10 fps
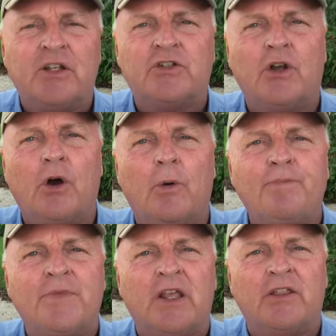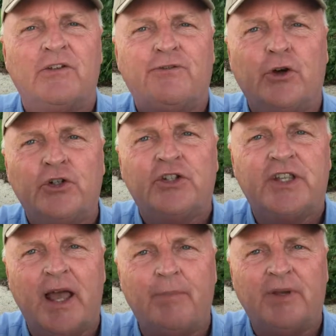So the first
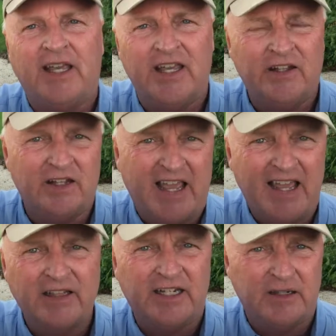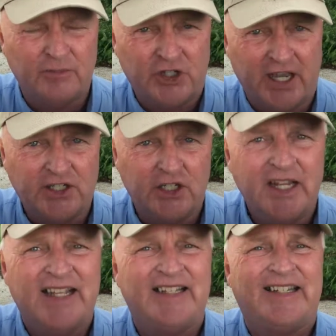step in handling an
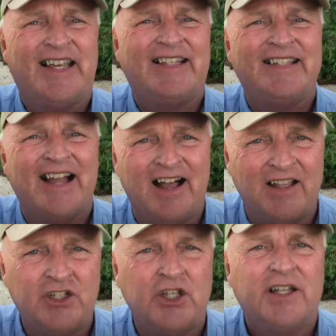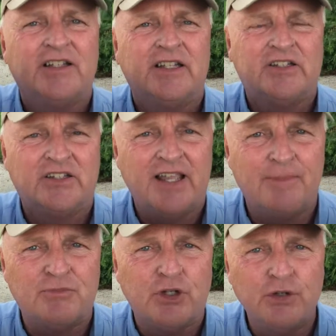objection is acknowledge. The
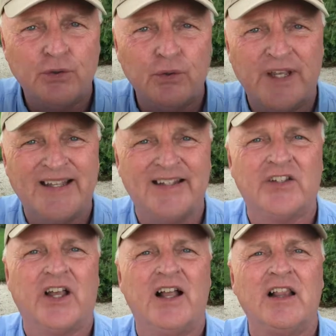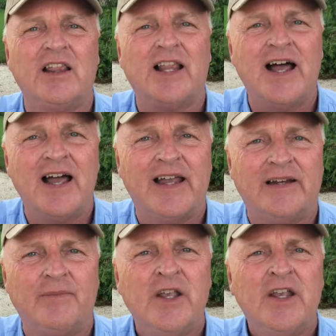step two is
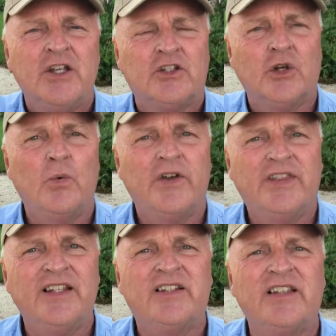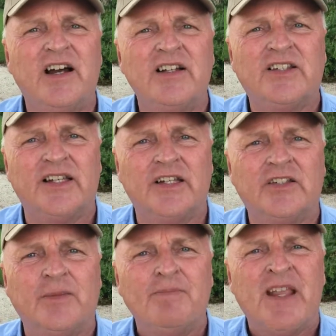align. So what this does
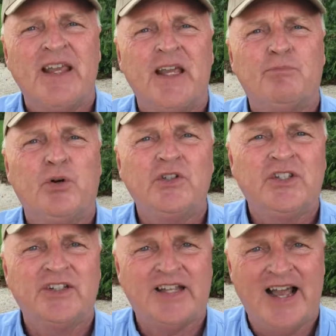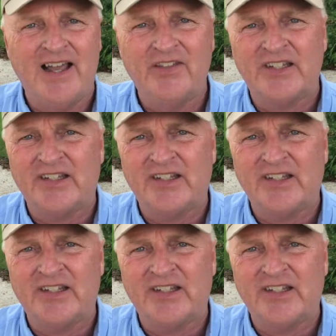is it puts us on the